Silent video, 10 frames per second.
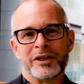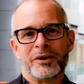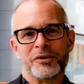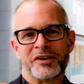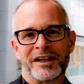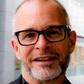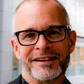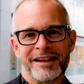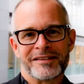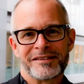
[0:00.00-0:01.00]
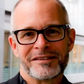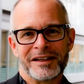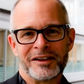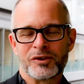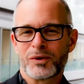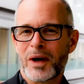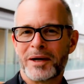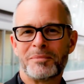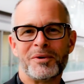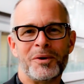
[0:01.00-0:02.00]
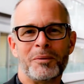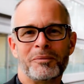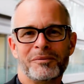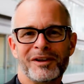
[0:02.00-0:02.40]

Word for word: using this incredible